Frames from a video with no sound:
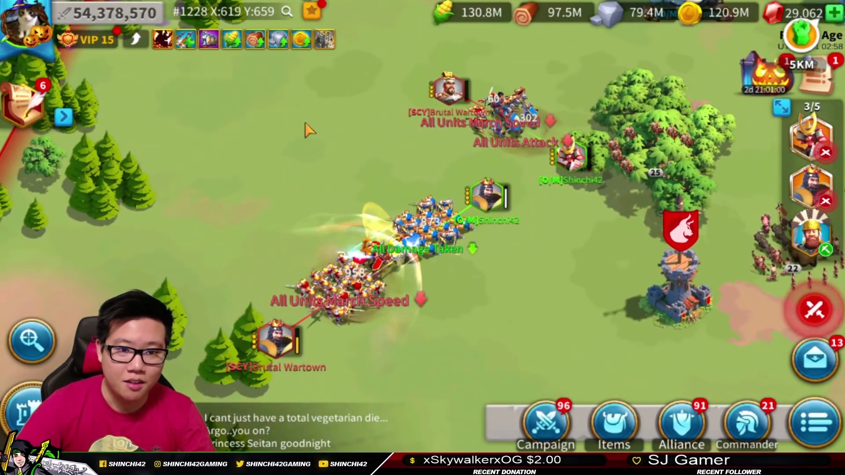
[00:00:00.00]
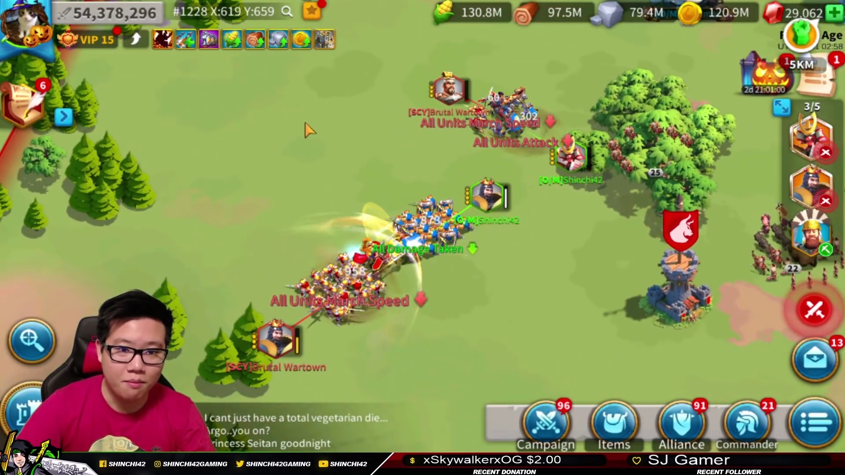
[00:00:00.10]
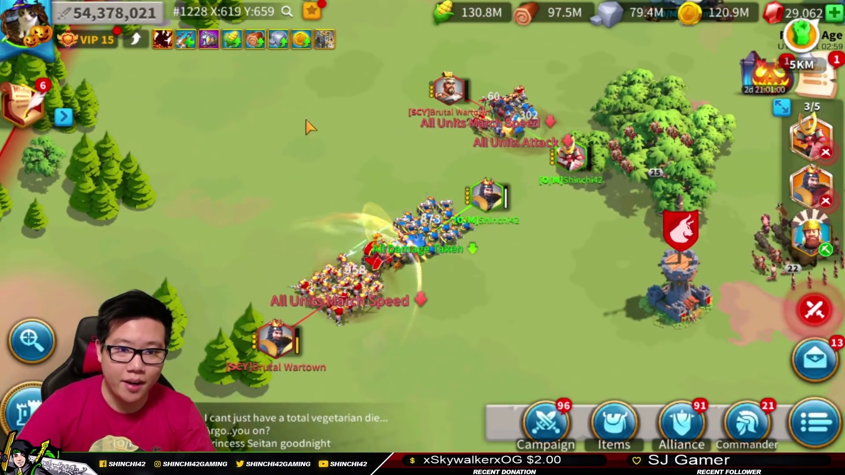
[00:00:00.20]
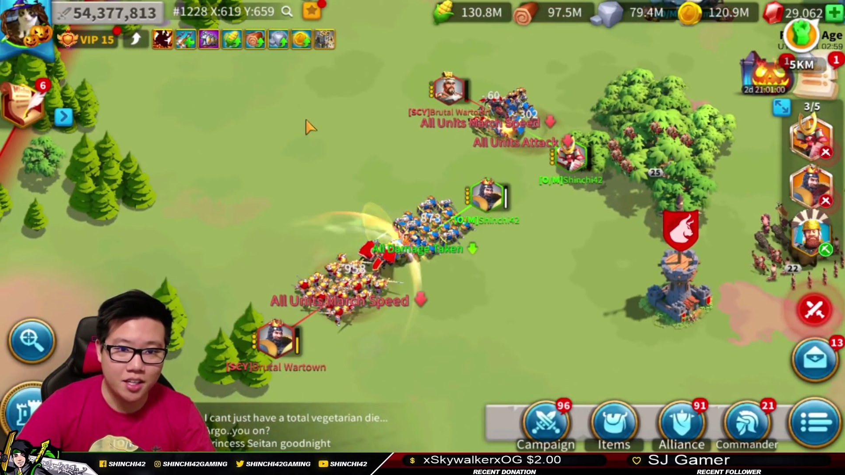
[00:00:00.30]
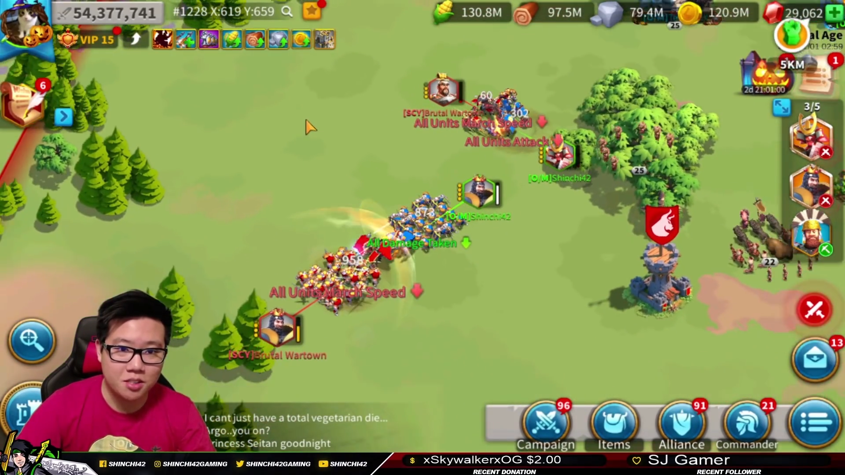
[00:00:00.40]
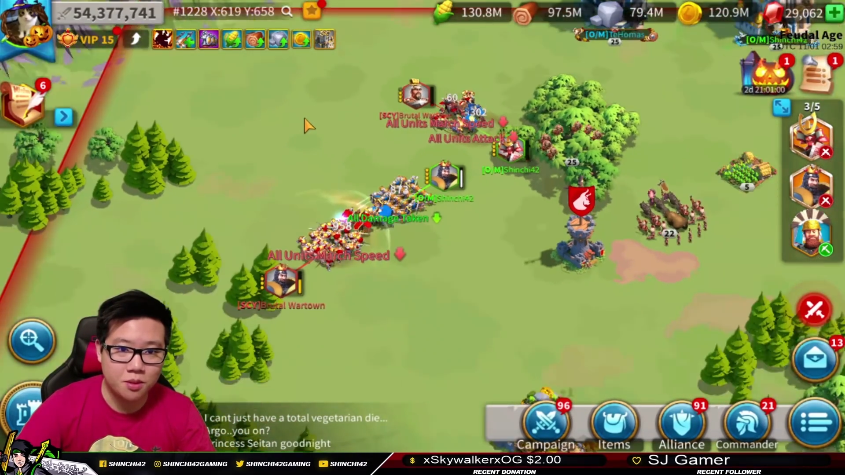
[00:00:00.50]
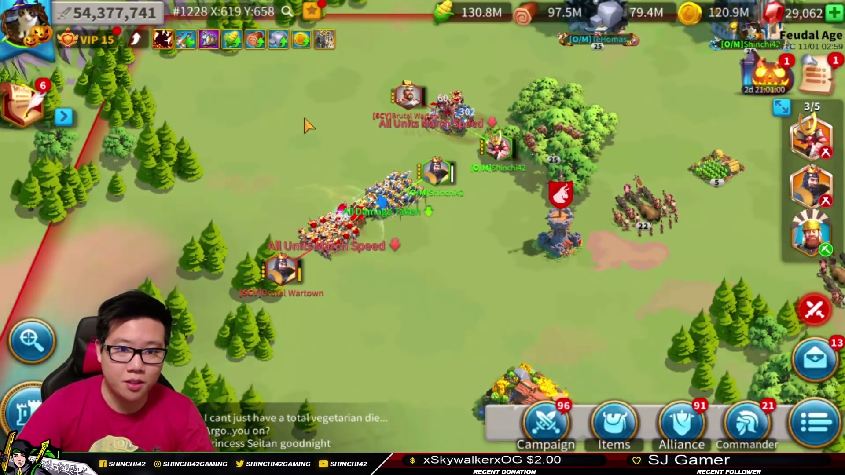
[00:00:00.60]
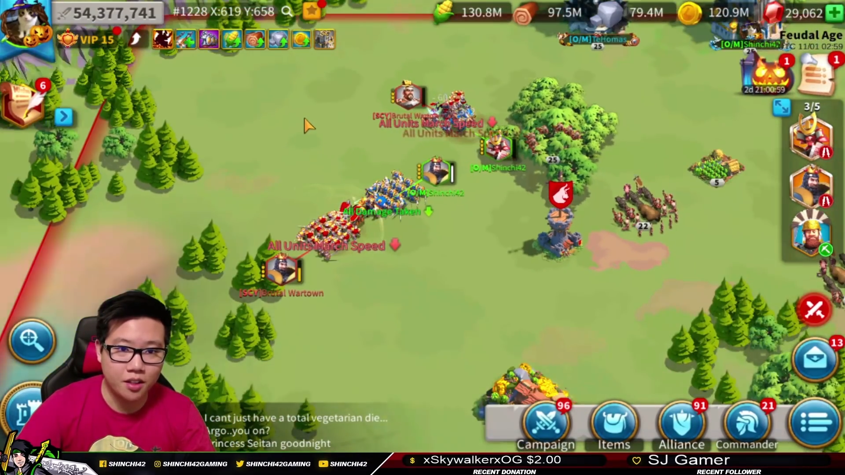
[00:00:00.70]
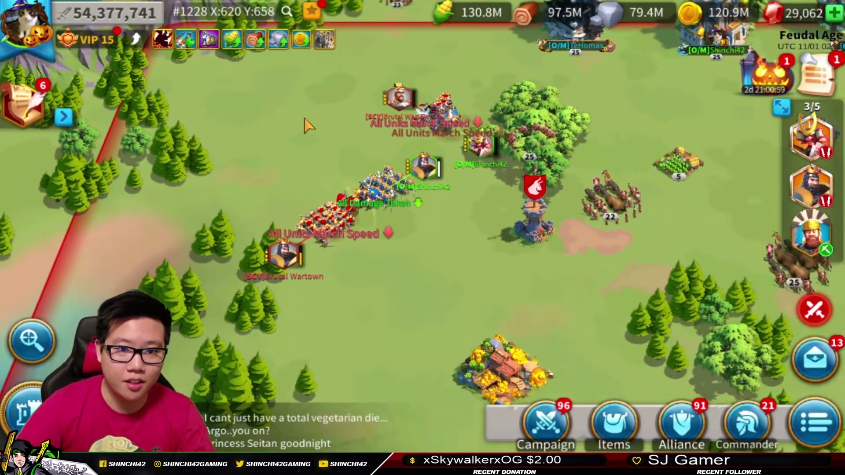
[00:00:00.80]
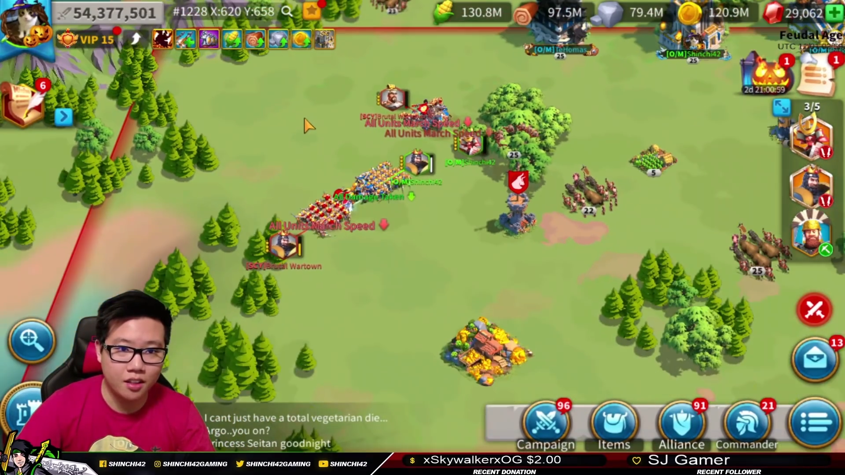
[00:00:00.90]
might as
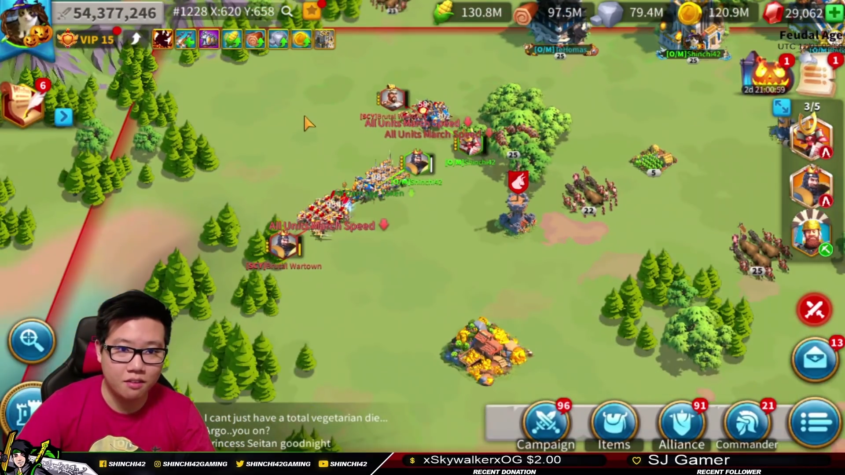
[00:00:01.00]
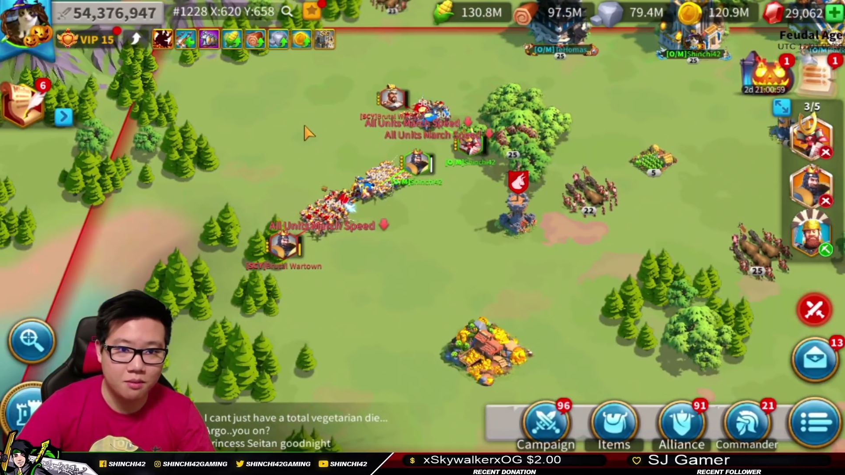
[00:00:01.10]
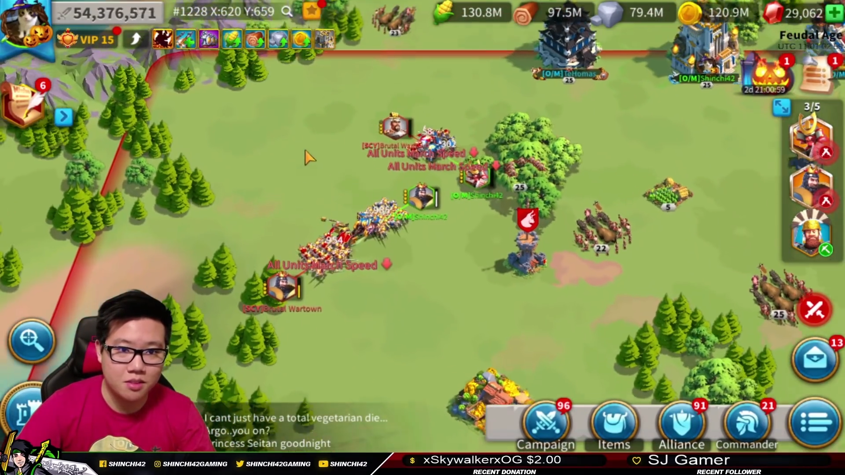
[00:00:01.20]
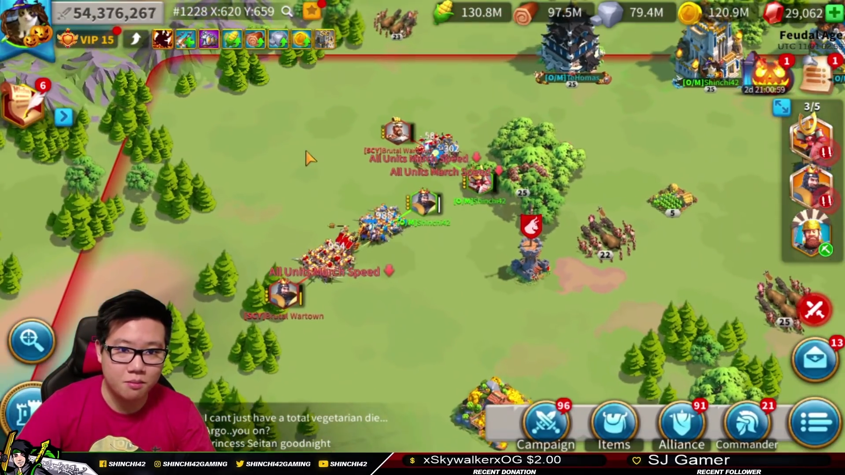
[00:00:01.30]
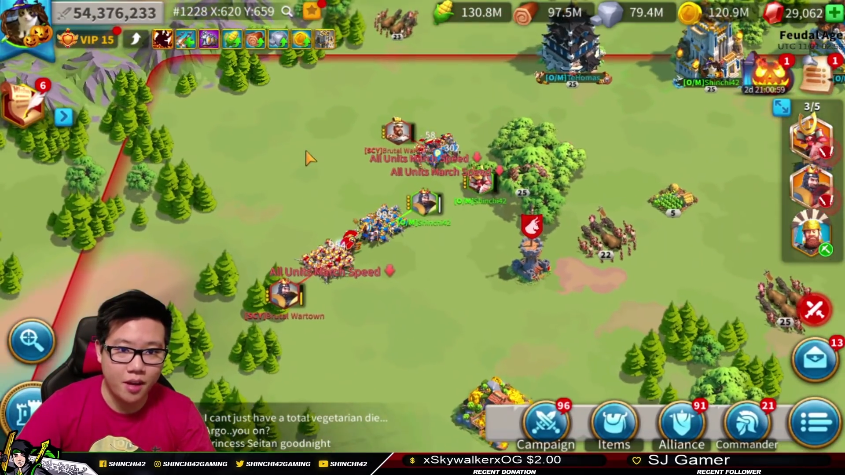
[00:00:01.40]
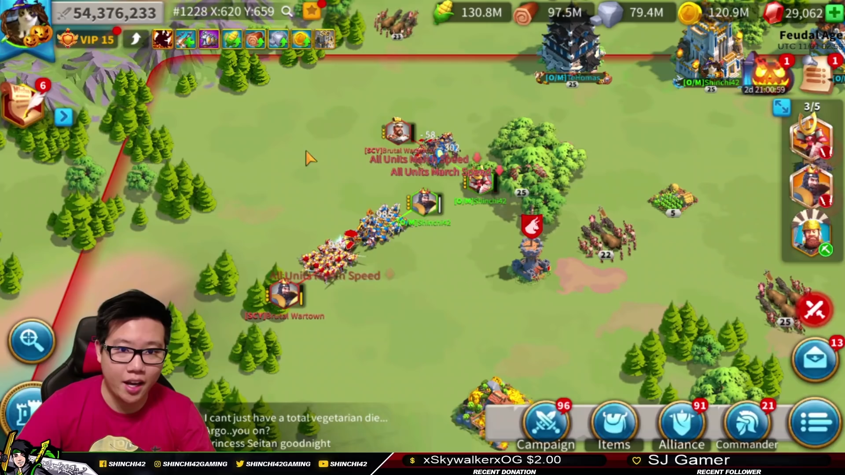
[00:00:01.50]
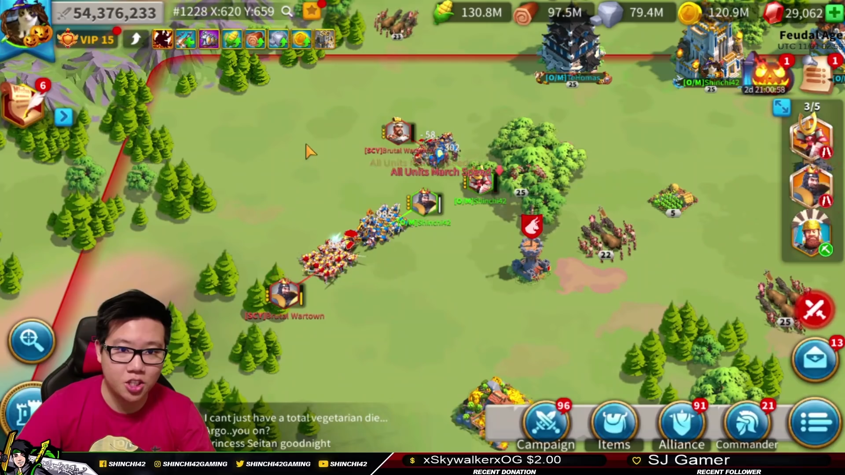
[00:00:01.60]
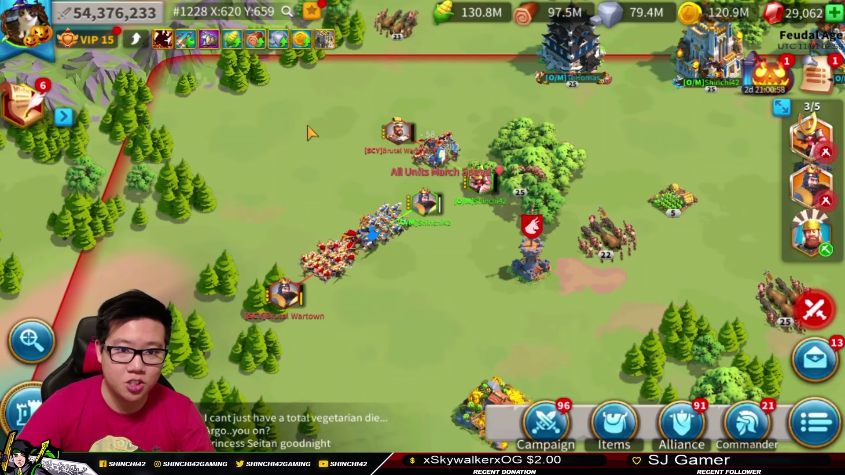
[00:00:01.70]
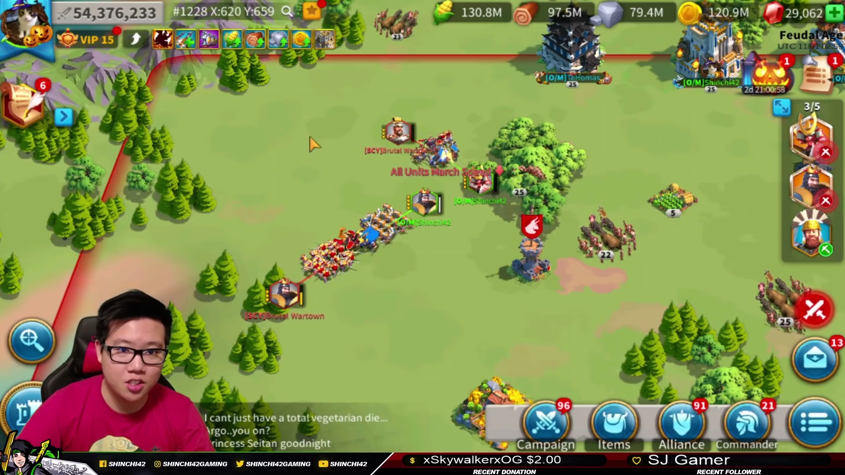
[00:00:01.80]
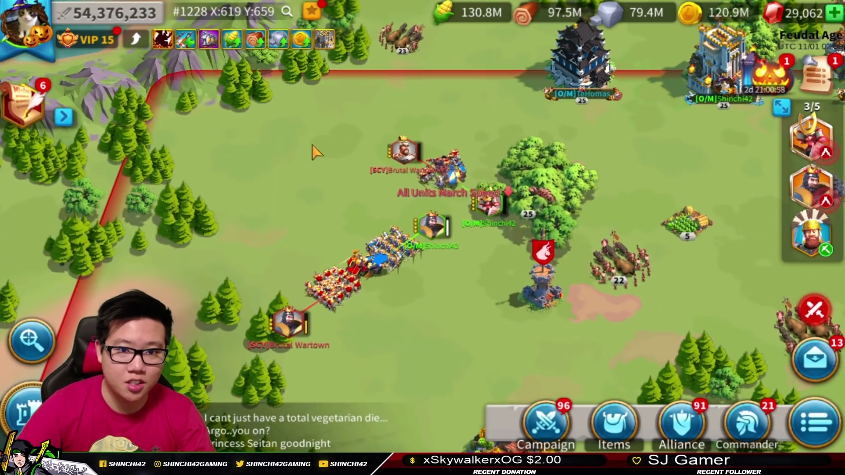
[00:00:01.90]
well give him some
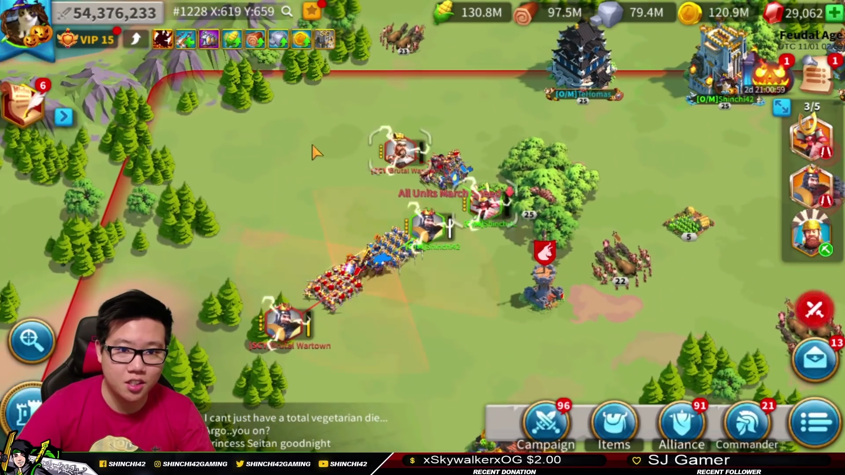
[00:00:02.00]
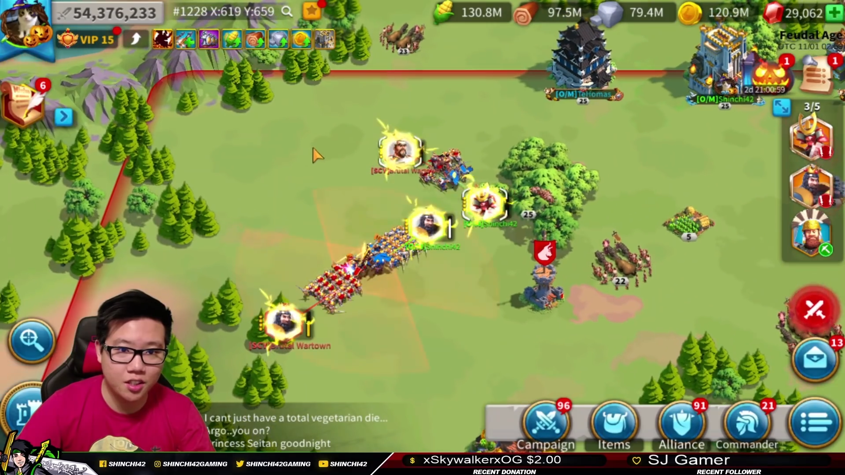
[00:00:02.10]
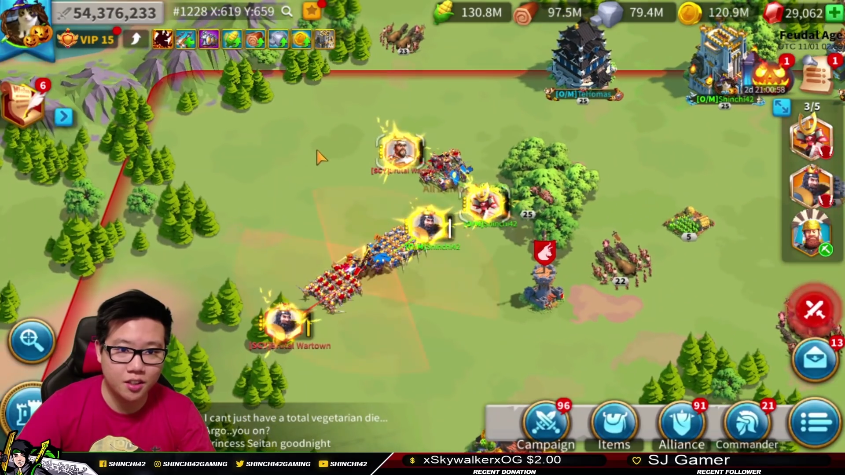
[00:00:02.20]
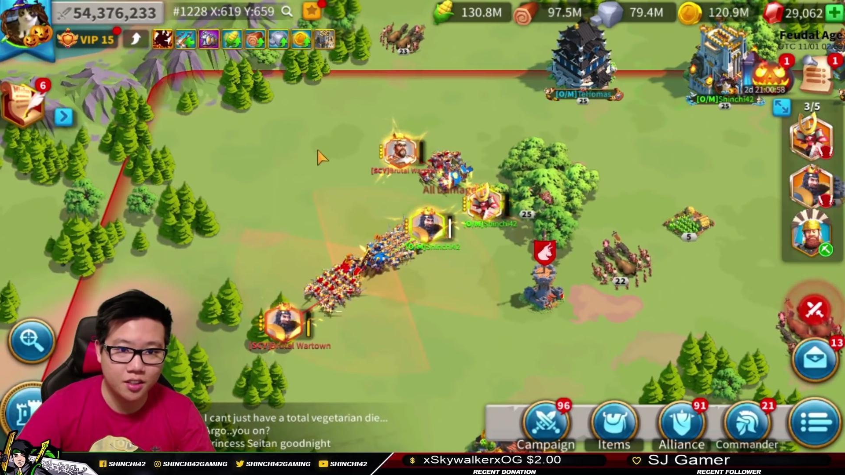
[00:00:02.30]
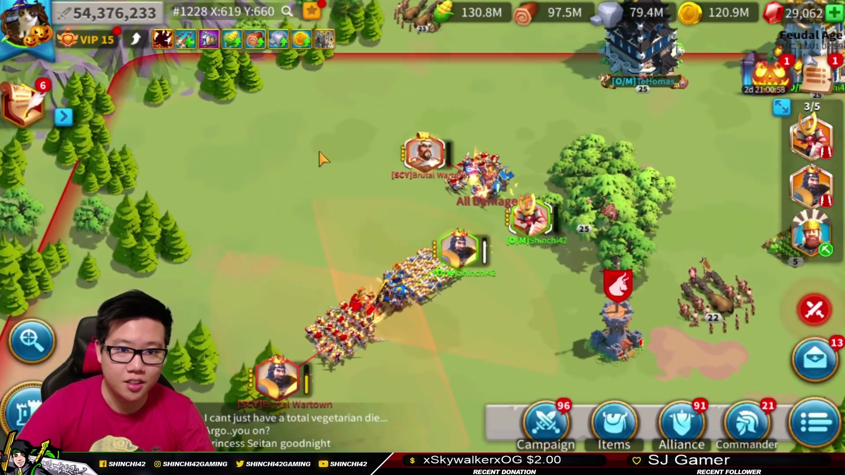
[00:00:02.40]
action in here.